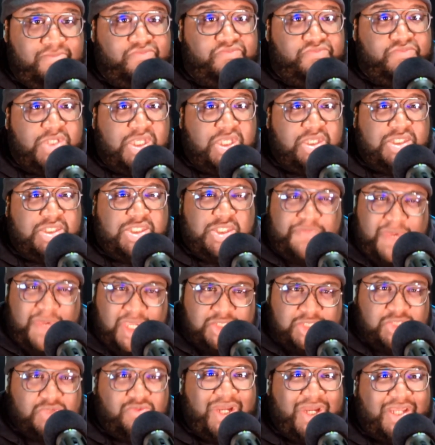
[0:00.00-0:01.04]
Special,
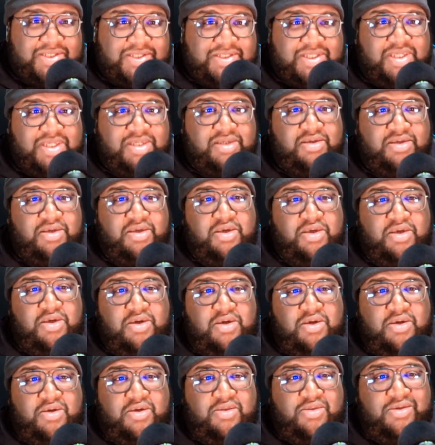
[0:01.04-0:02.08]
I say.
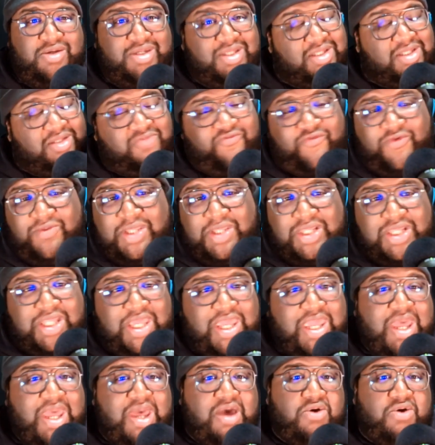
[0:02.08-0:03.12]
Look at from the
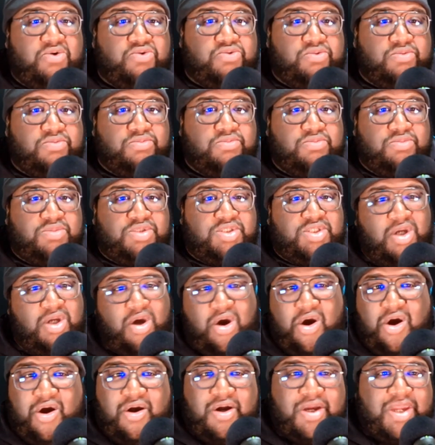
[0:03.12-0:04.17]
layout to the
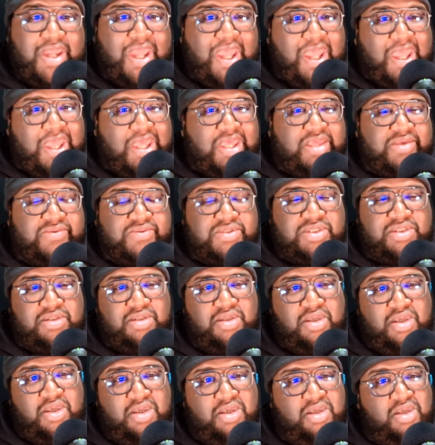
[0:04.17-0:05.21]
archives
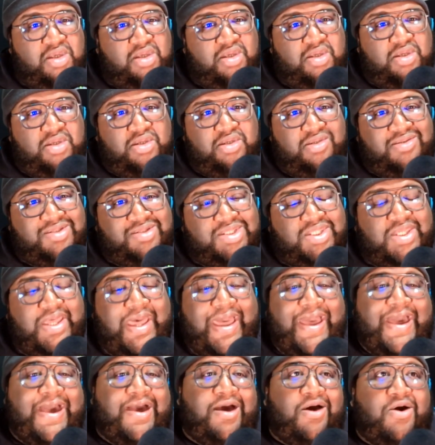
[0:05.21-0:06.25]
to
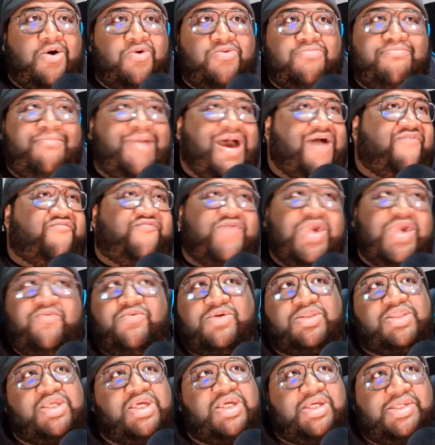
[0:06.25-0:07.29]
how my favorite
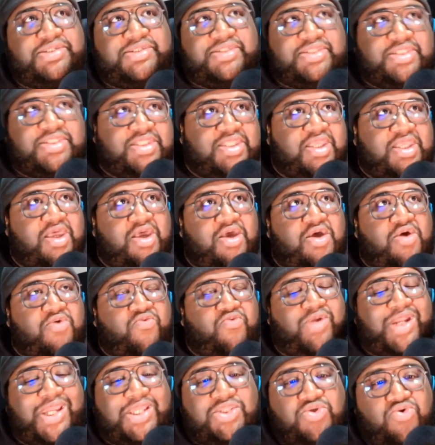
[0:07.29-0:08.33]
thing is when they do a